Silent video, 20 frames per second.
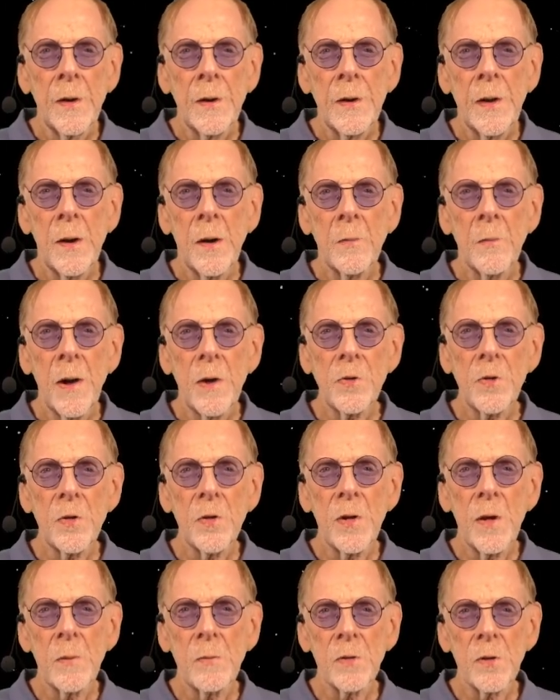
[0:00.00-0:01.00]
Now
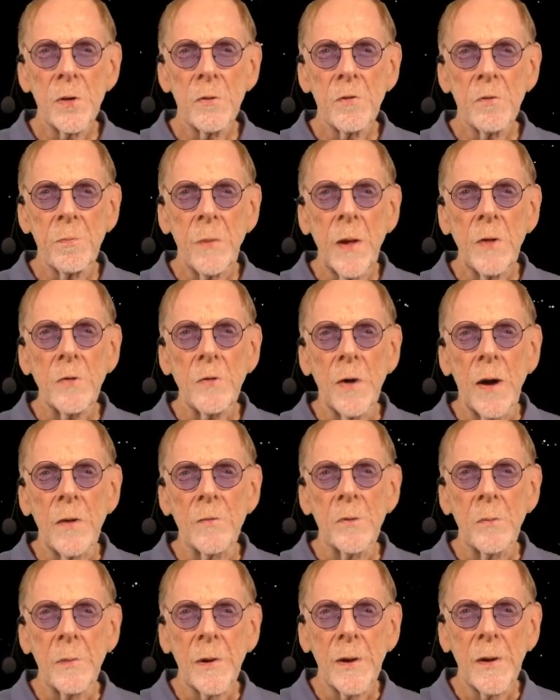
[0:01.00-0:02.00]
imagine the observed
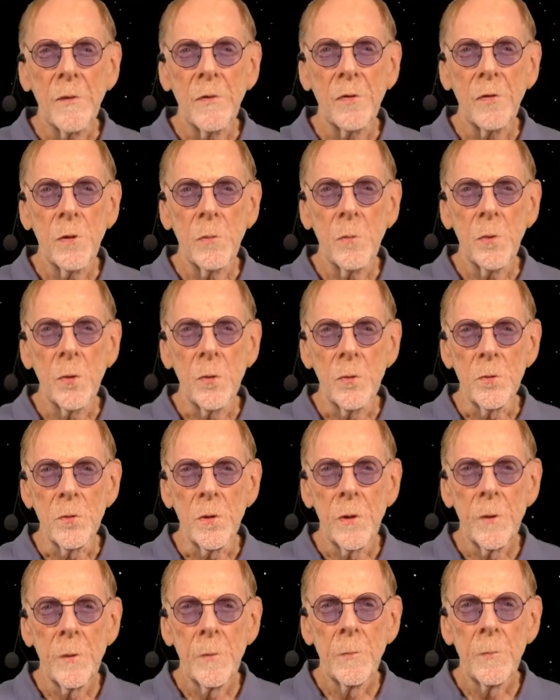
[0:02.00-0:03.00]
spacecraft begins to
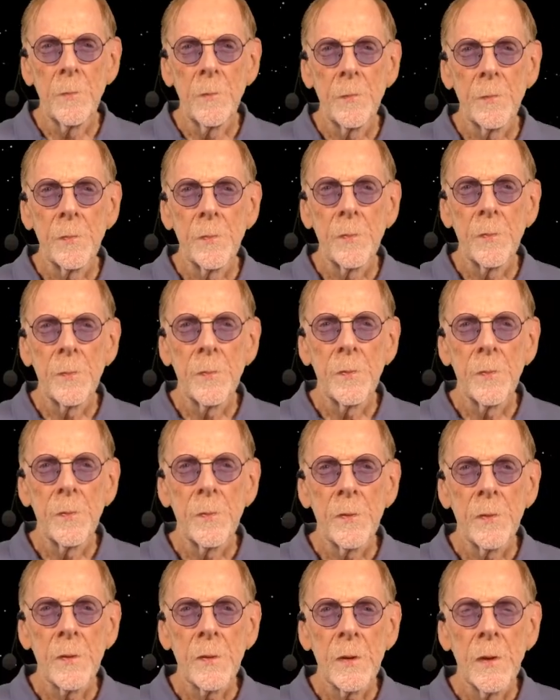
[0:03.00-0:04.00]
move.
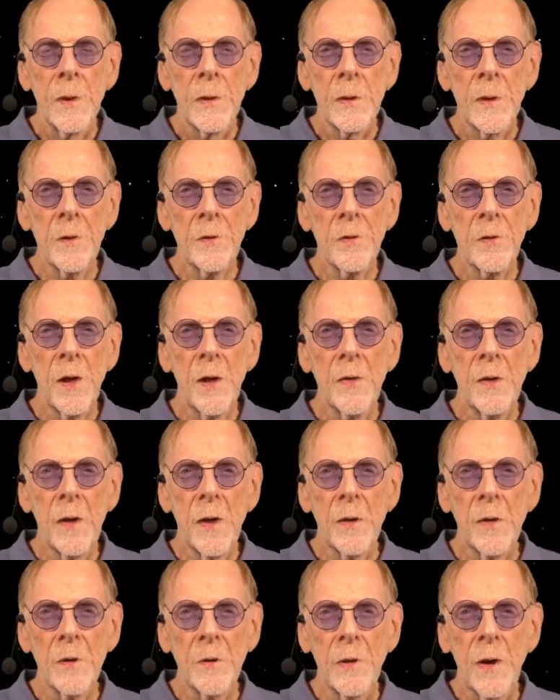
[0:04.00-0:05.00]
Let's say
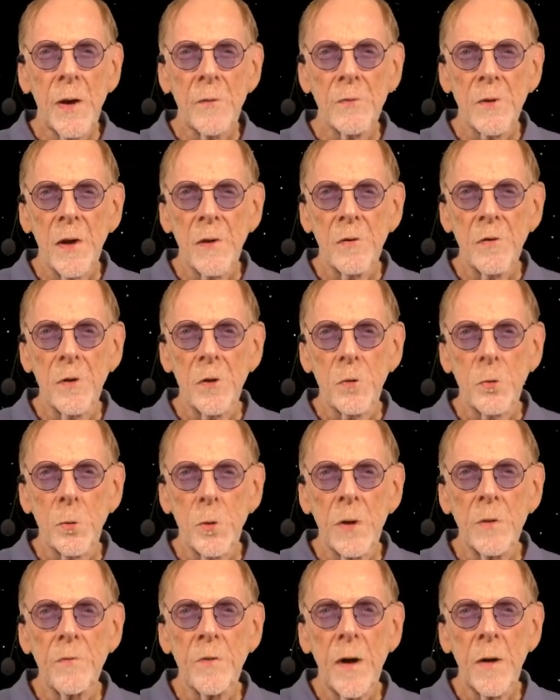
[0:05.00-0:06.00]
the other craft gets to
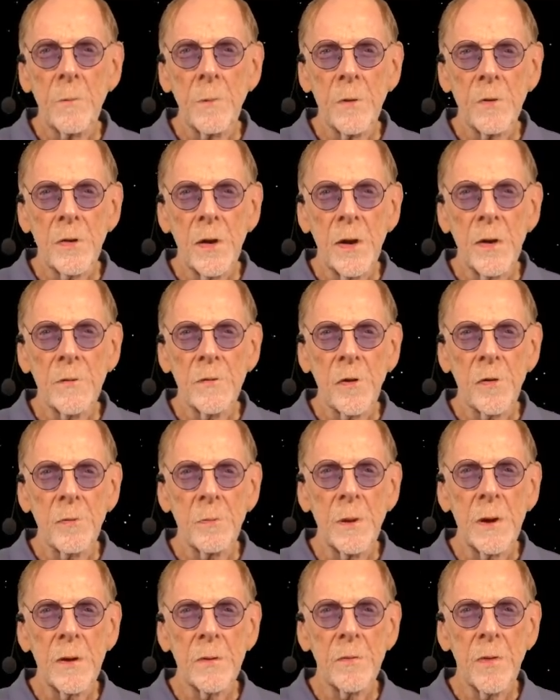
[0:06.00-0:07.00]
25% of the
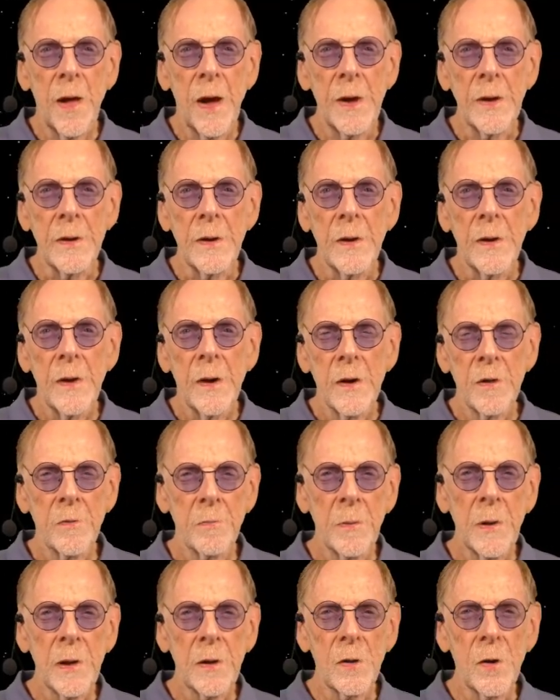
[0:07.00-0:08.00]
speed of light, a
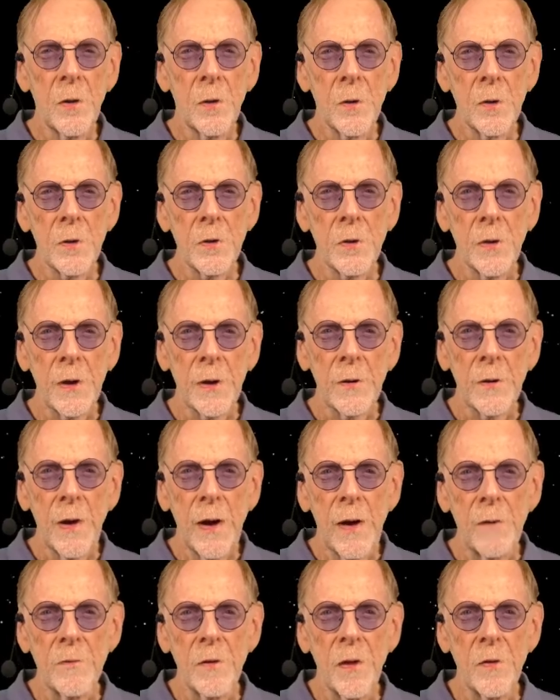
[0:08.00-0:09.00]
speed no earthly
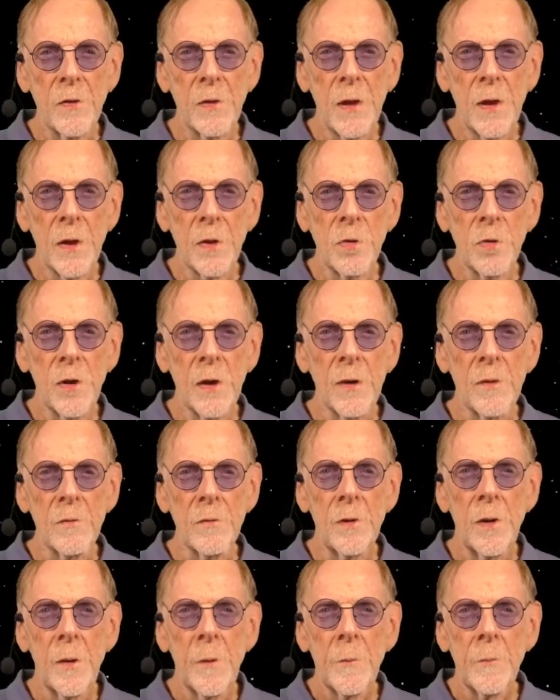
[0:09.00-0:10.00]
craft has yet
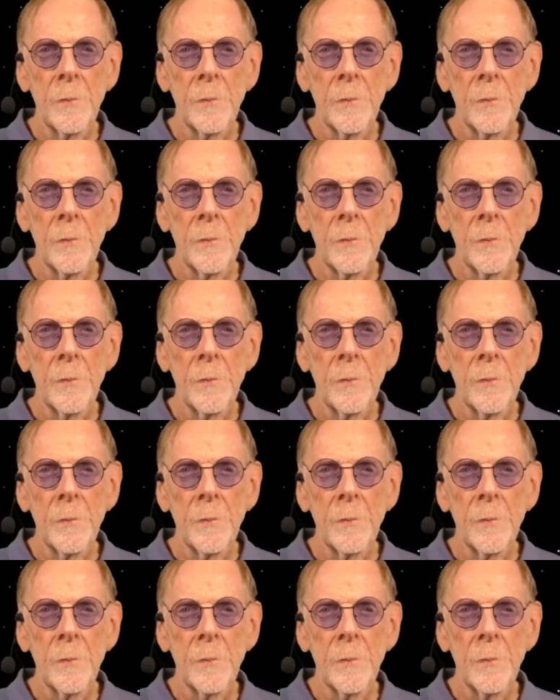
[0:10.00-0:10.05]
achieved.